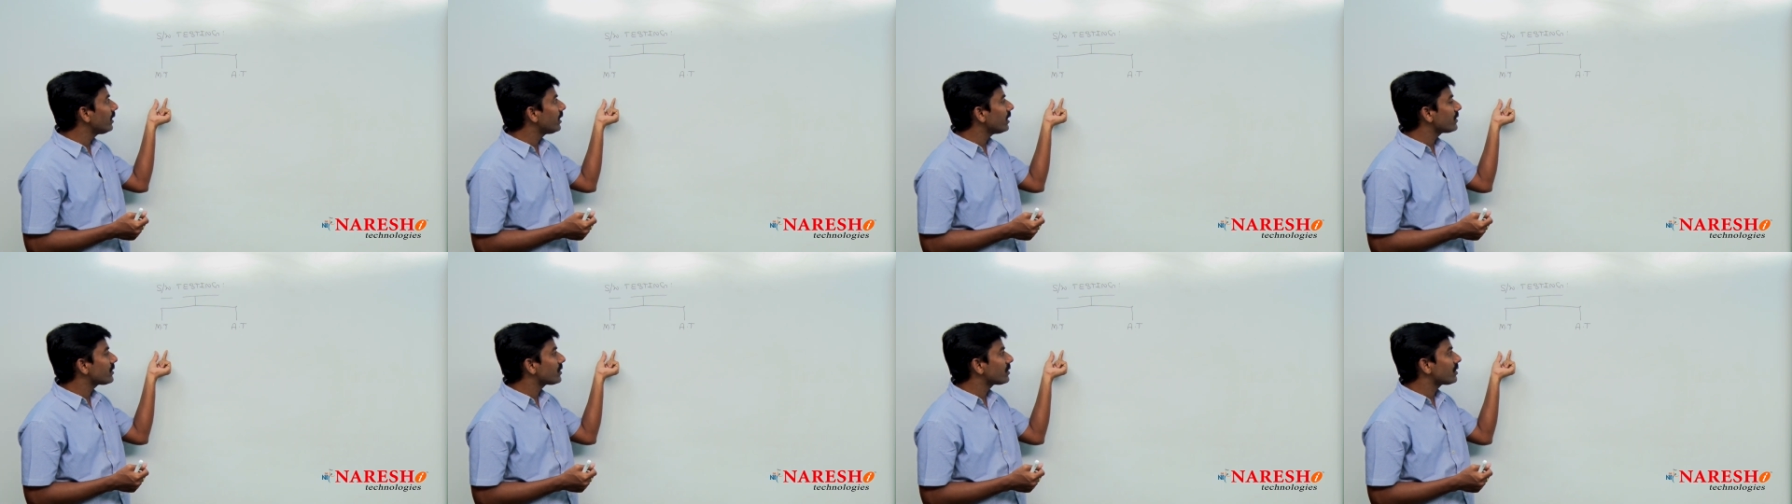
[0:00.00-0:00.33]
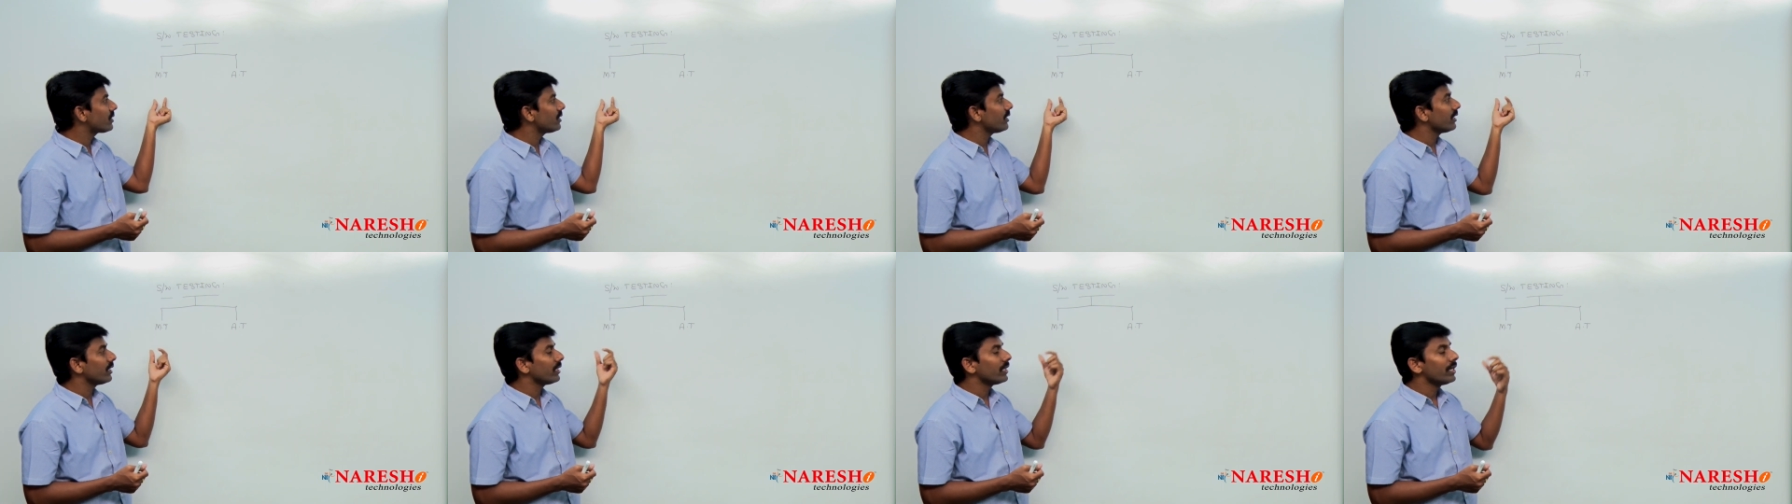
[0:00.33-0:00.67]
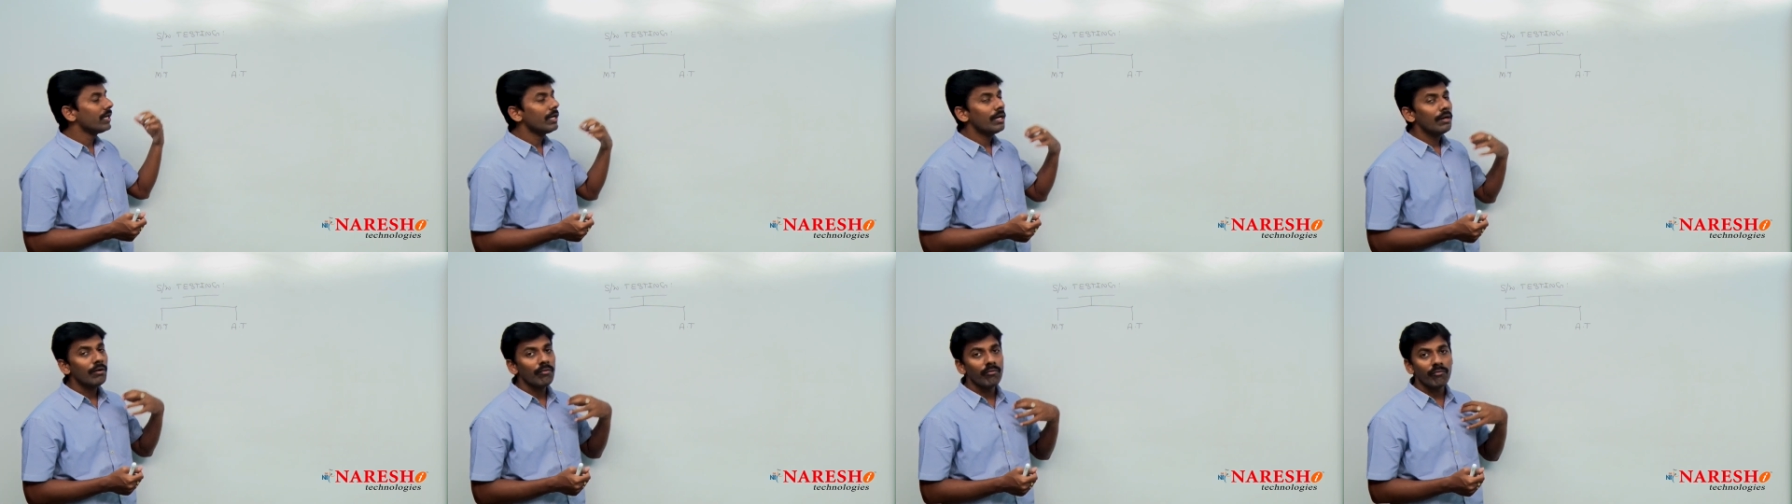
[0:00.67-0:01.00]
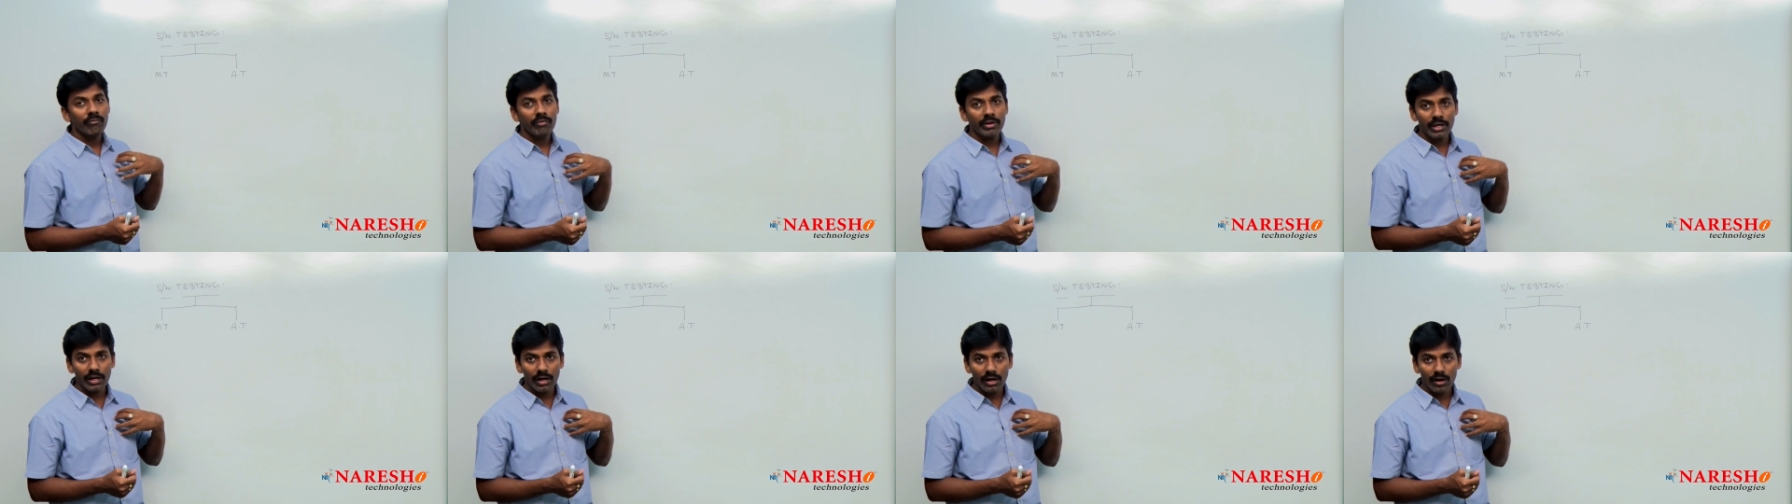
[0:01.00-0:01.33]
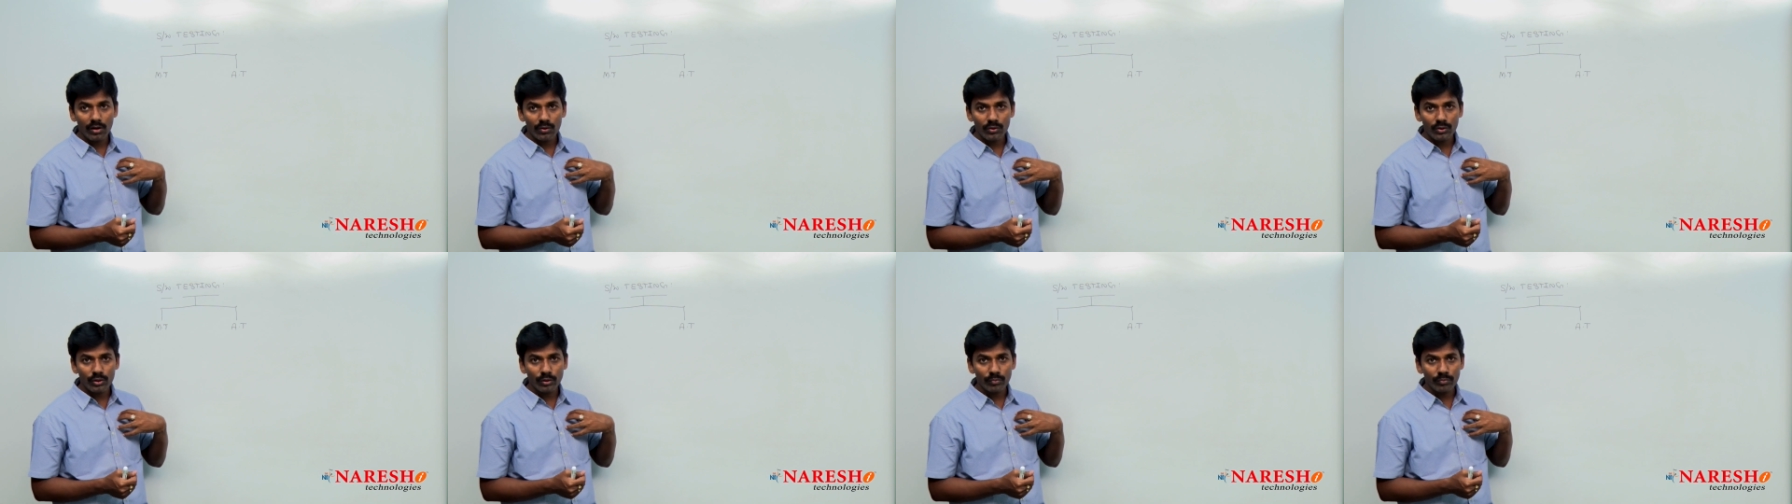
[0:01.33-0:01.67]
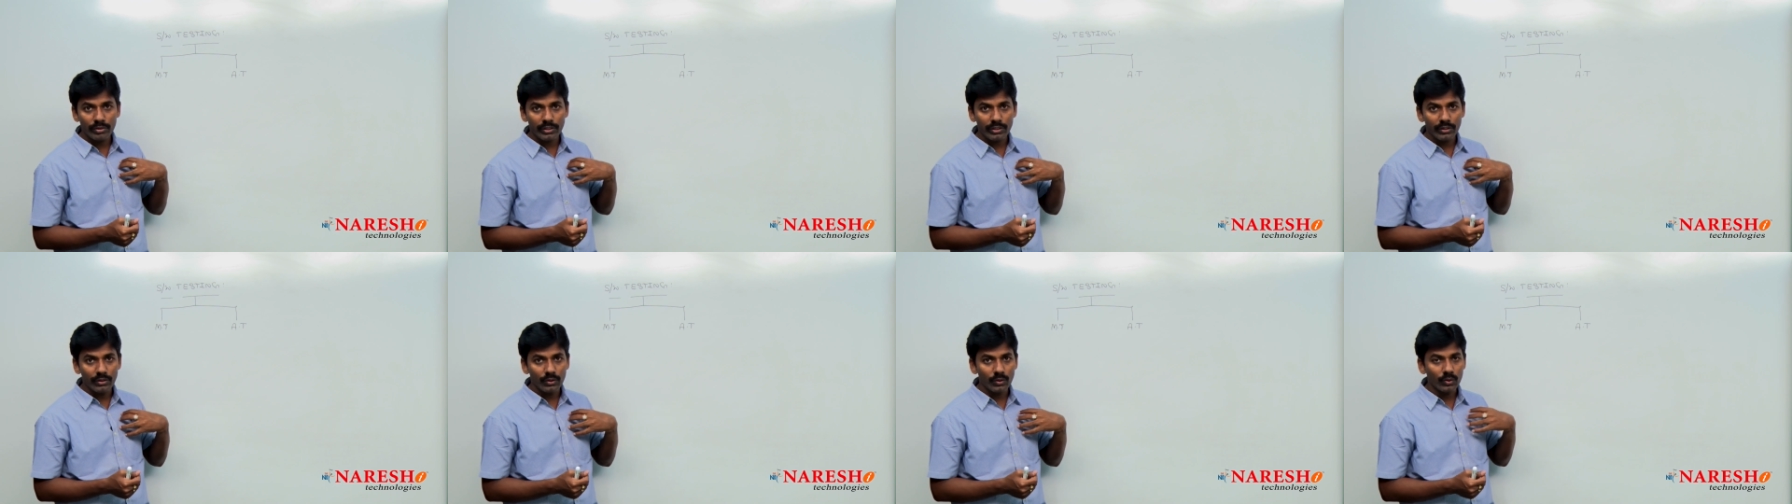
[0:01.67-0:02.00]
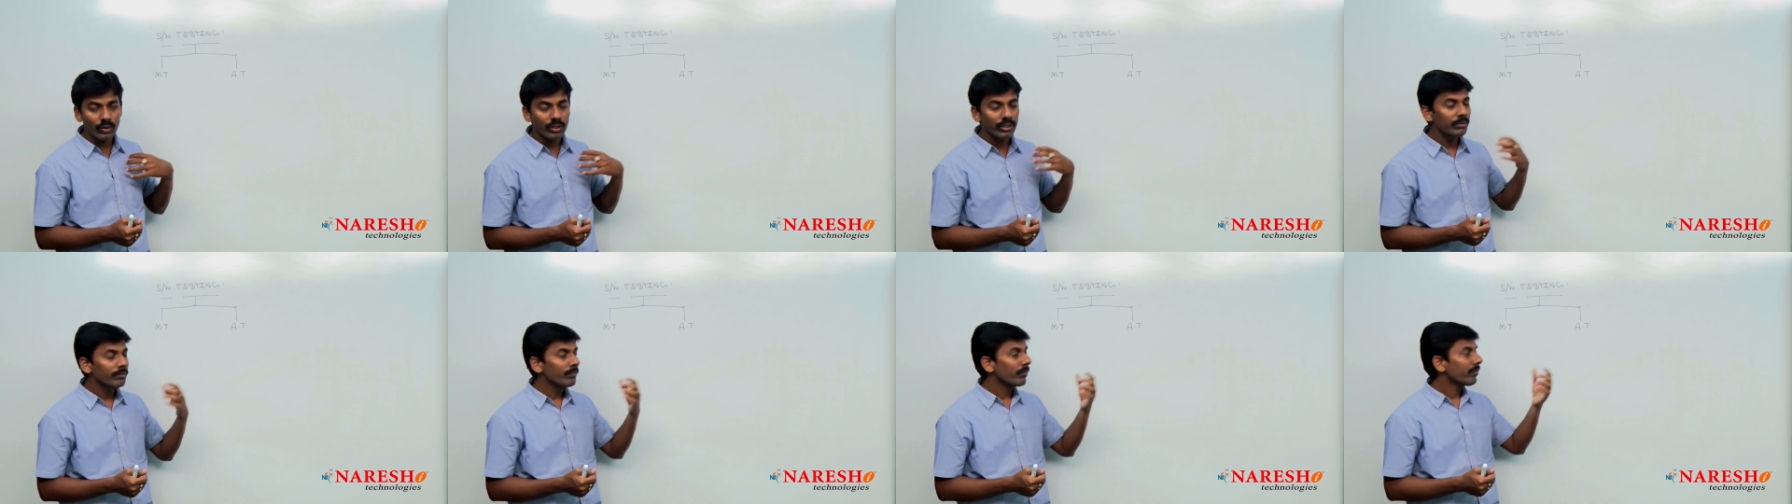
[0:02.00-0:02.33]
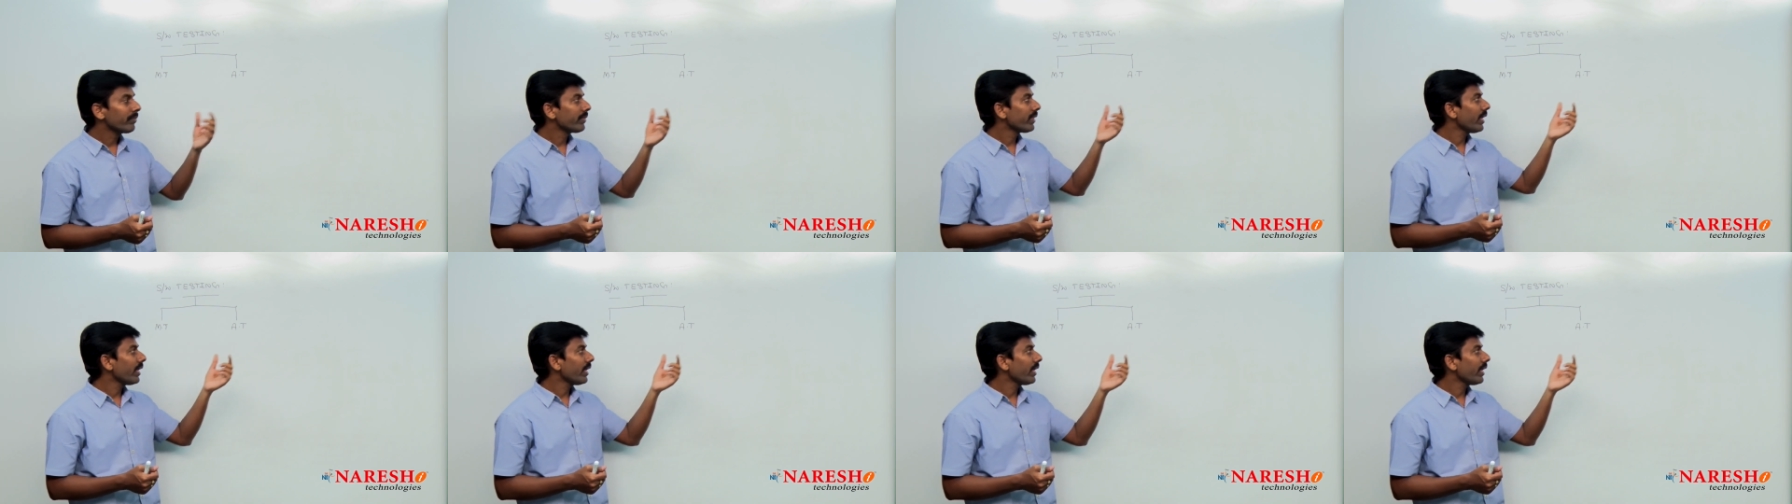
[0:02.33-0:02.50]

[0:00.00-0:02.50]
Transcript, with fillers: testing, we have to be do it.